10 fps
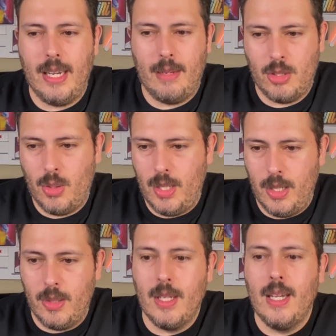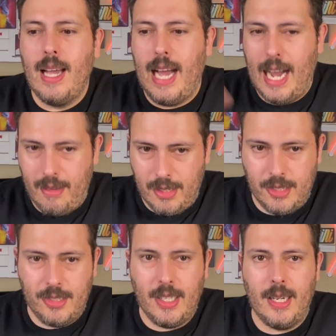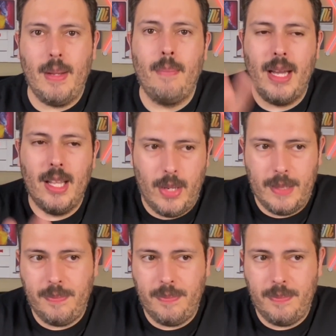I'm showing you how this is set up. And by the way,